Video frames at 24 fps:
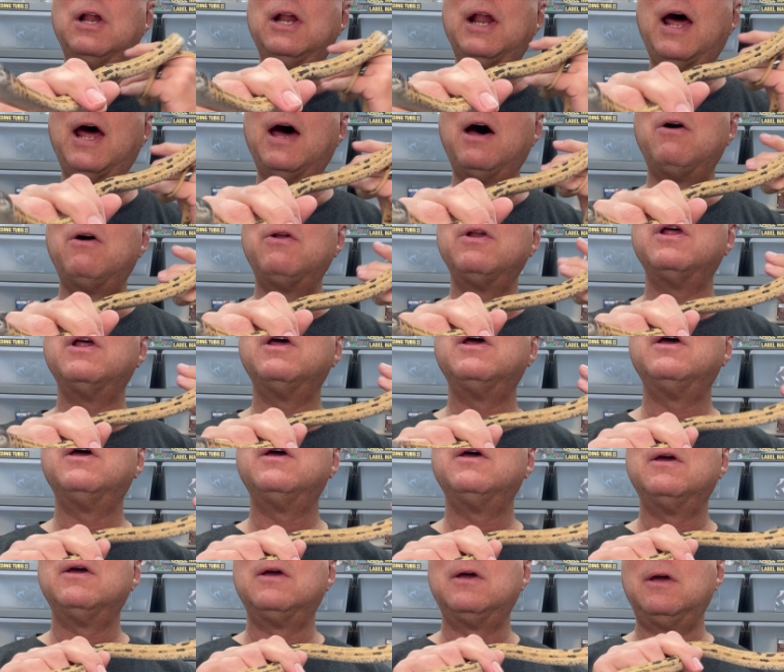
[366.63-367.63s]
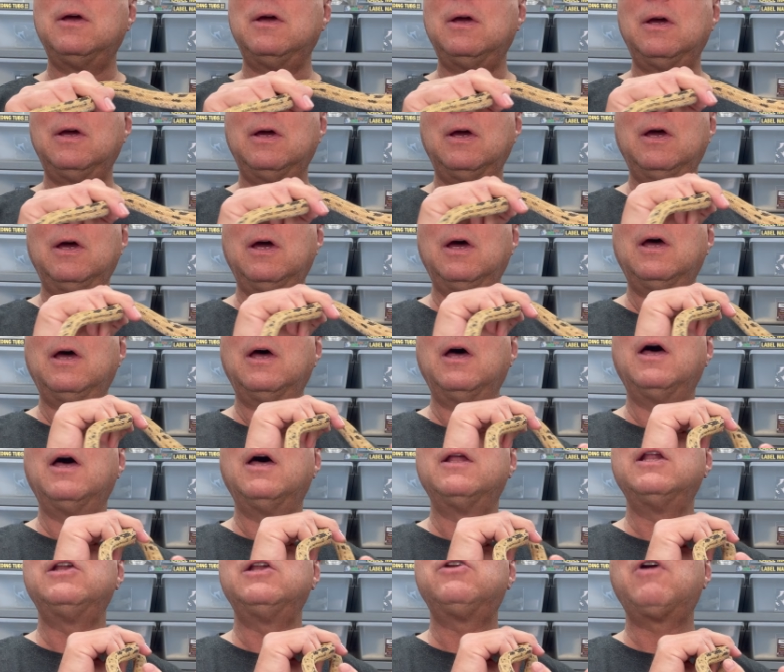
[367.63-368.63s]
out uh,
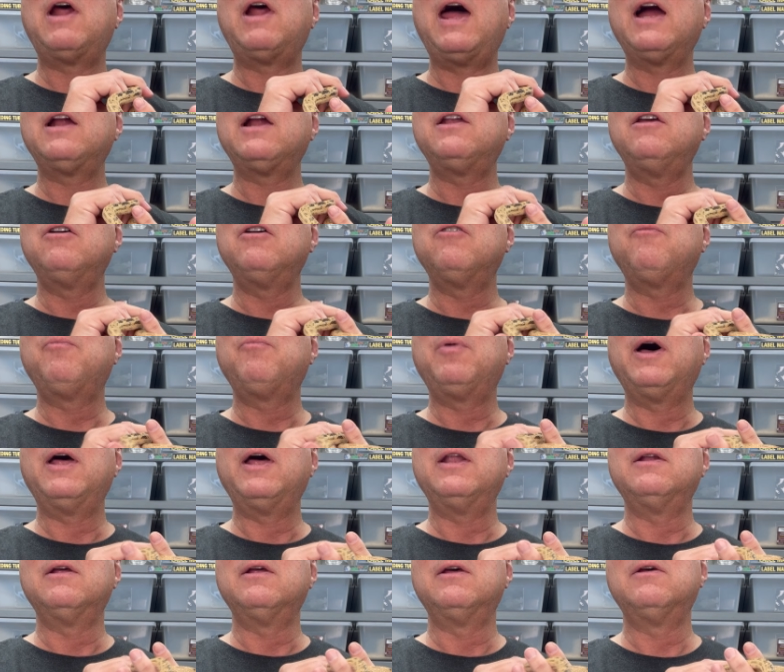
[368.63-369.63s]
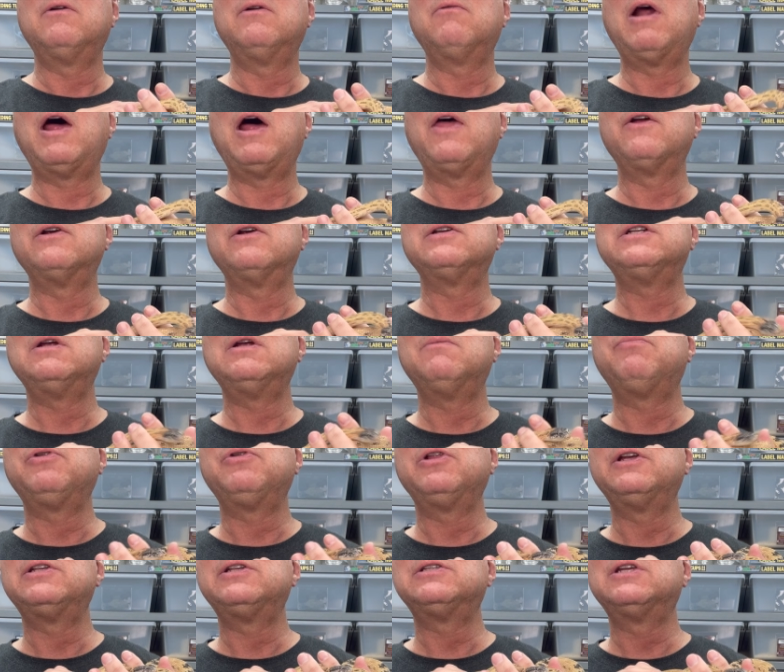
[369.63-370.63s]
an attractive but rather
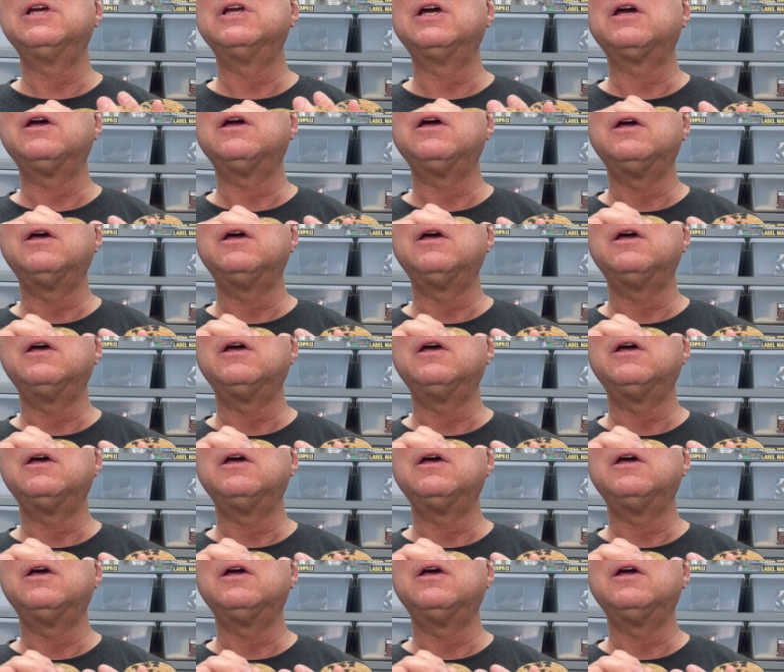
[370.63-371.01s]
simplistic